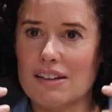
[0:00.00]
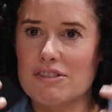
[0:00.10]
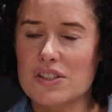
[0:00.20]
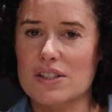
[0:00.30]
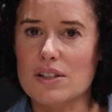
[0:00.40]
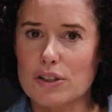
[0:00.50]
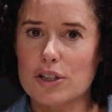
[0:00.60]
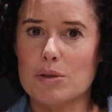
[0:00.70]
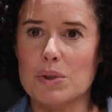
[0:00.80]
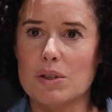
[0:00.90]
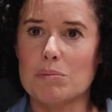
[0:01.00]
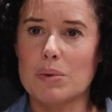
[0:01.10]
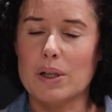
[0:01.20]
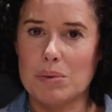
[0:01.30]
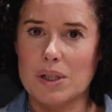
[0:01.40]
There is this argument
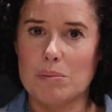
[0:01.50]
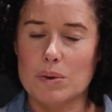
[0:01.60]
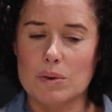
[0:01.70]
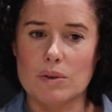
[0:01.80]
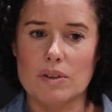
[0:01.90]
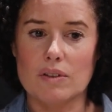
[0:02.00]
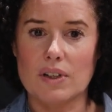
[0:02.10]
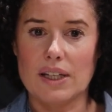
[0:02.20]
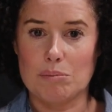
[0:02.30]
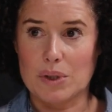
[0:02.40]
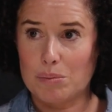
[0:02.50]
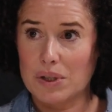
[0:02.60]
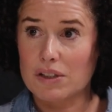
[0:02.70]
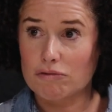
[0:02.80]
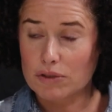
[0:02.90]
by people, in my
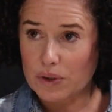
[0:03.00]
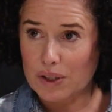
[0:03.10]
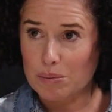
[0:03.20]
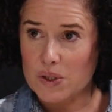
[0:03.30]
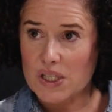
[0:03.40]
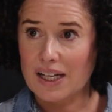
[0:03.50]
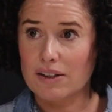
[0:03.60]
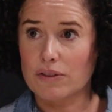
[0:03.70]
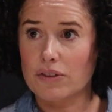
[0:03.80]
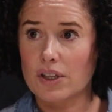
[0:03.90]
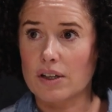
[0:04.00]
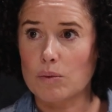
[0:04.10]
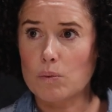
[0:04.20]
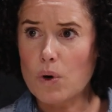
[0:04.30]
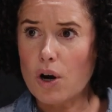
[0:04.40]
opinion, wrongly put out that,
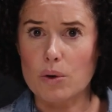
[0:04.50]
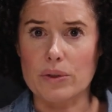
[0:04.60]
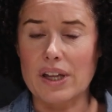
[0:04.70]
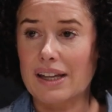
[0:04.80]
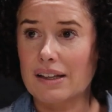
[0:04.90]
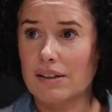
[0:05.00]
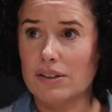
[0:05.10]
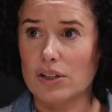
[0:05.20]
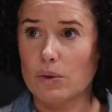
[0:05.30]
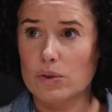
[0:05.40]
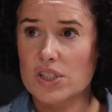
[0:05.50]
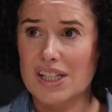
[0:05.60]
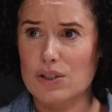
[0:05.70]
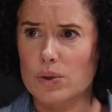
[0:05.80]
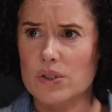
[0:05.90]

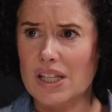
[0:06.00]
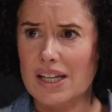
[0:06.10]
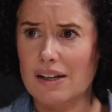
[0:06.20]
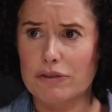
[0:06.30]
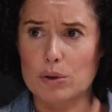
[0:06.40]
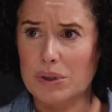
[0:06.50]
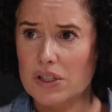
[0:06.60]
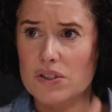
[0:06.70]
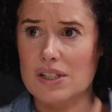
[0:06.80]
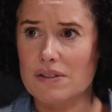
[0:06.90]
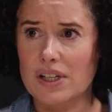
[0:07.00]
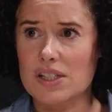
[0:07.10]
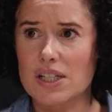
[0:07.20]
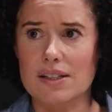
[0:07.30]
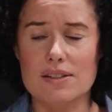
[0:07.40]
seed oils are therefore, because of this
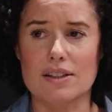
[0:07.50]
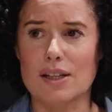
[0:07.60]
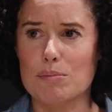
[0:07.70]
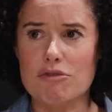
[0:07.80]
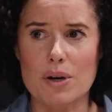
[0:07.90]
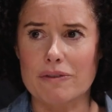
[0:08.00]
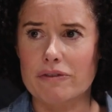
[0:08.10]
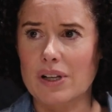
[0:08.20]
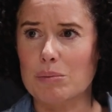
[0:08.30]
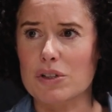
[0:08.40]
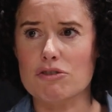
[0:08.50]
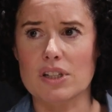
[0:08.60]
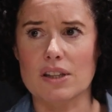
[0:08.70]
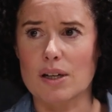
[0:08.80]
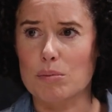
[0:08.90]
fatty acid, they're
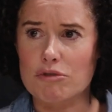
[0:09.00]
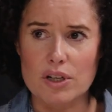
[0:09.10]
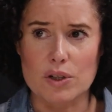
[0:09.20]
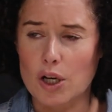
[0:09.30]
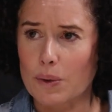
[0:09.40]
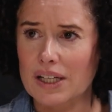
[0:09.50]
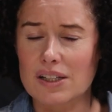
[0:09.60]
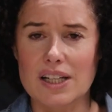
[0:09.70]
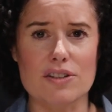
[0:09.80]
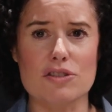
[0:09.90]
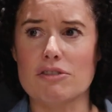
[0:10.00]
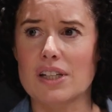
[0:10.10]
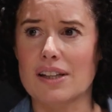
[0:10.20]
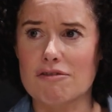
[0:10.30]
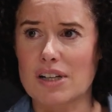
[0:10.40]
pro-inflammatory, they're
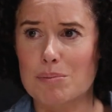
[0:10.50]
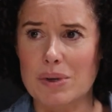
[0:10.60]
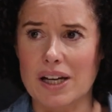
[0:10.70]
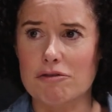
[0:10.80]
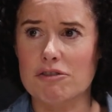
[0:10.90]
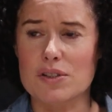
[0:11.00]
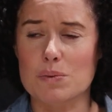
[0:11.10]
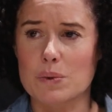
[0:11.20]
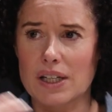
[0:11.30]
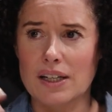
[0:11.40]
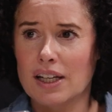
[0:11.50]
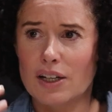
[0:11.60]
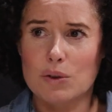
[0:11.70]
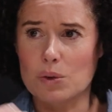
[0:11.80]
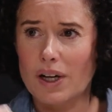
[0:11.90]
pro-coagulatory, they're really bad for us, we're
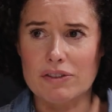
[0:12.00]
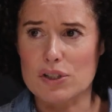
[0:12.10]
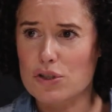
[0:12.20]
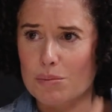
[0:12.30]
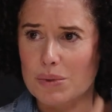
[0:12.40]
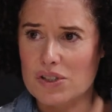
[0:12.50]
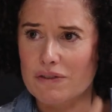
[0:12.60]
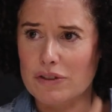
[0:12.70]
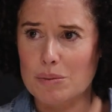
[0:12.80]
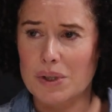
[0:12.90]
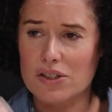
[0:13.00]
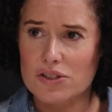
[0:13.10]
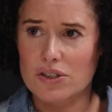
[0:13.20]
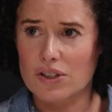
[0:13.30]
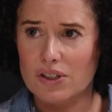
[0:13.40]
all having too much
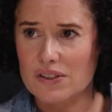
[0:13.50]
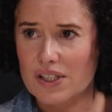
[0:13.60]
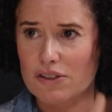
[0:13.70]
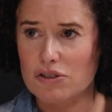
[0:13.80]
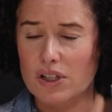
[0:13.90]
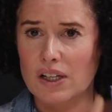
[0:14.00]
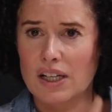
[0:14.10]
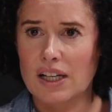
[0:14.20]
inflammation, etc.